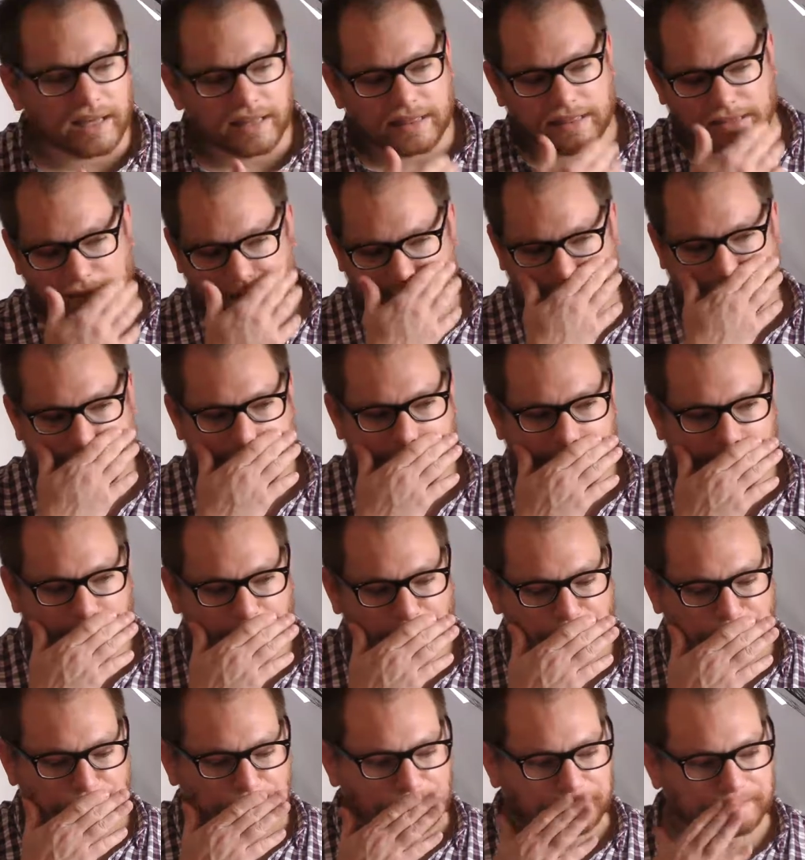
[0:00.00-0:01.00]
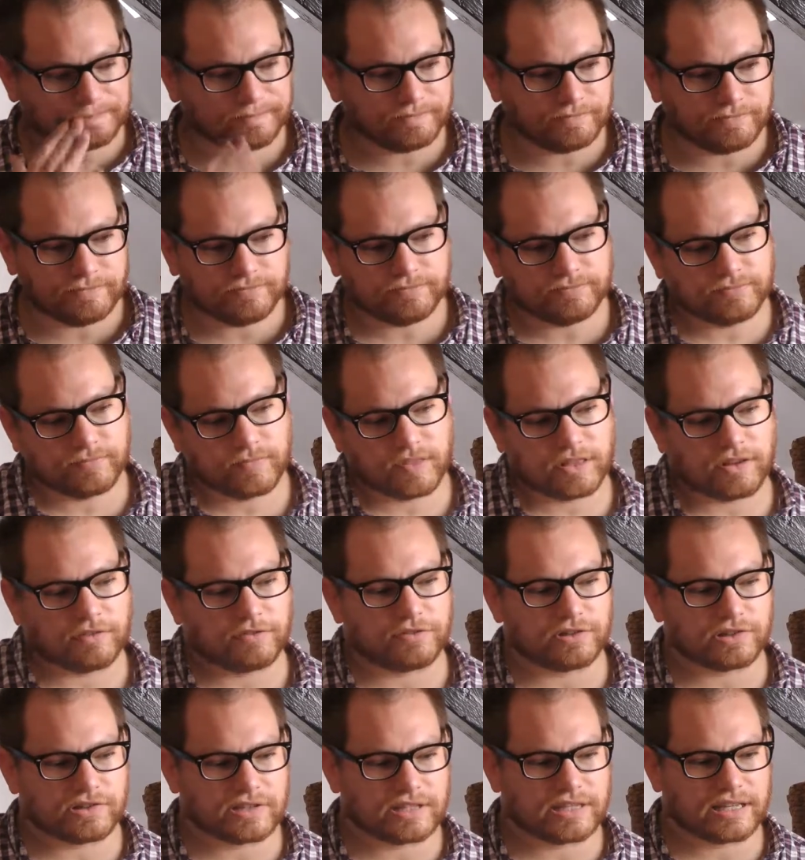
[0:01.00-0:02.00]
think the
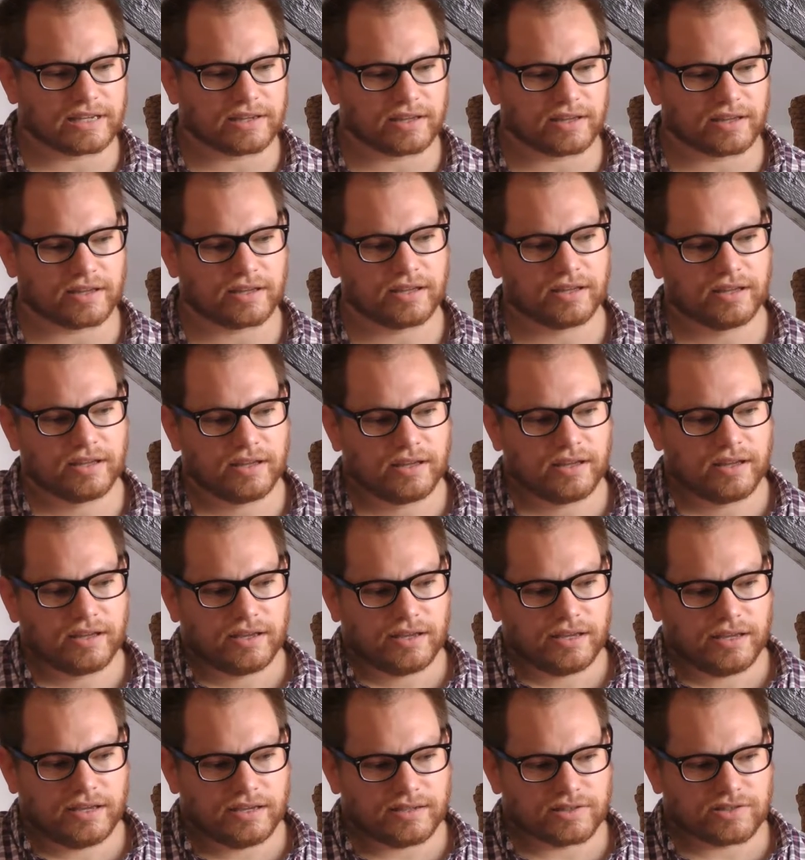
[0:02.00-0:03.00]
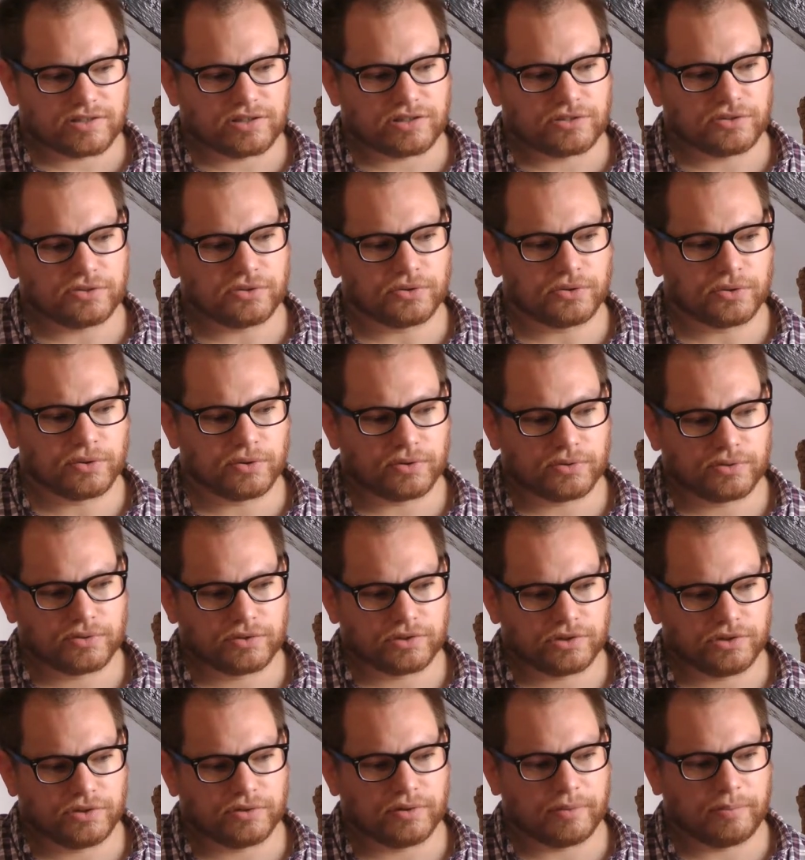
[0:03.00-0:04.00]
first thing is to
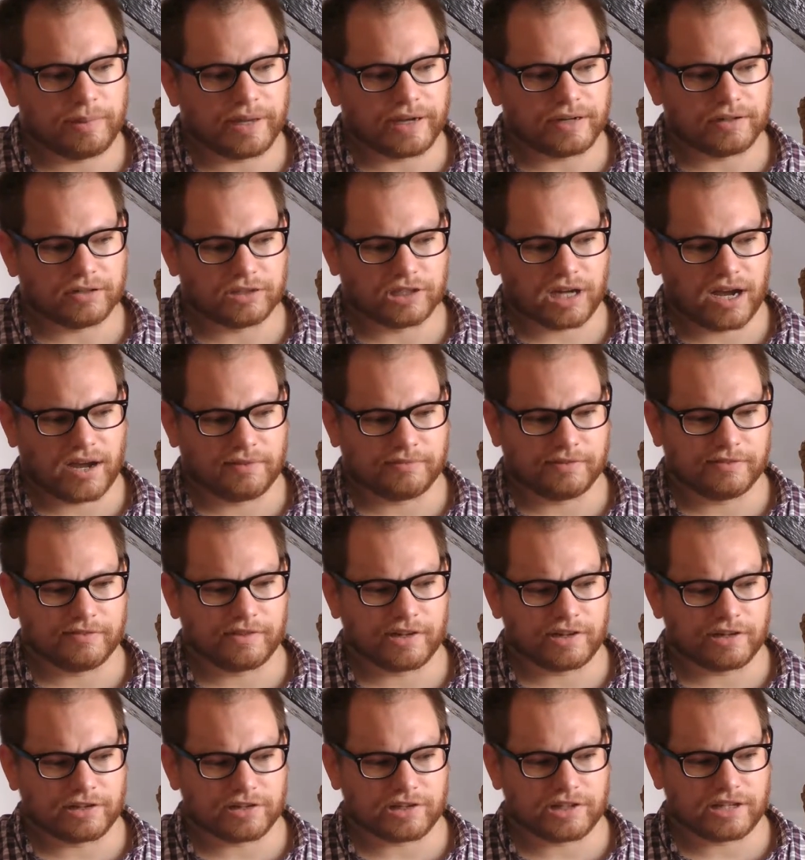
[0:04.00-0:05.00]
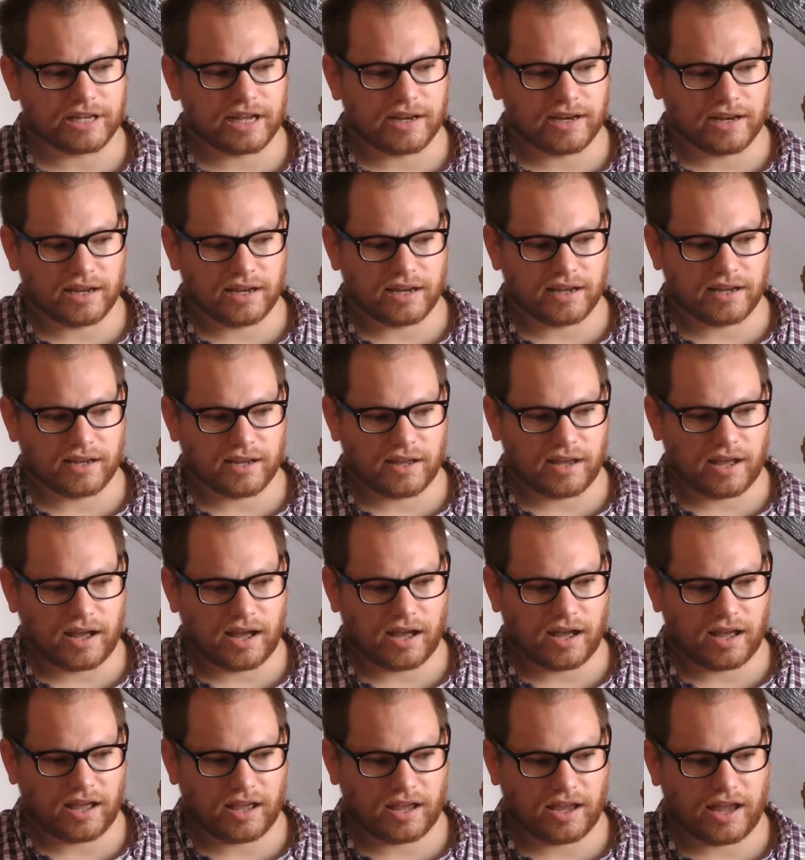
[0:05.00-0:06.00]
do a better job of understanding
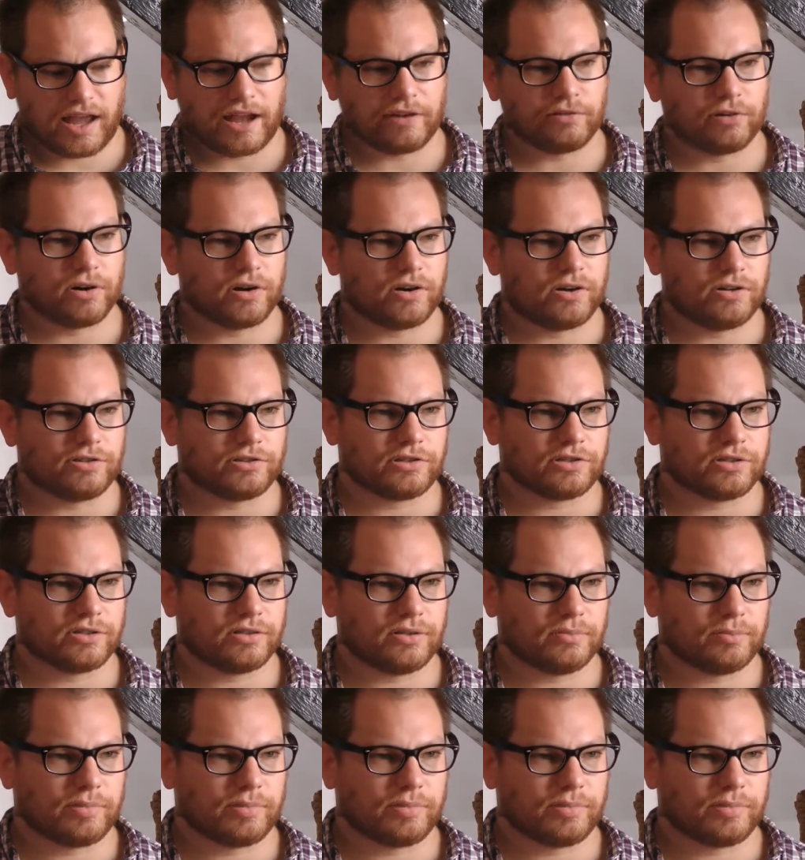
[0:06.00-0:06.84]
agricultural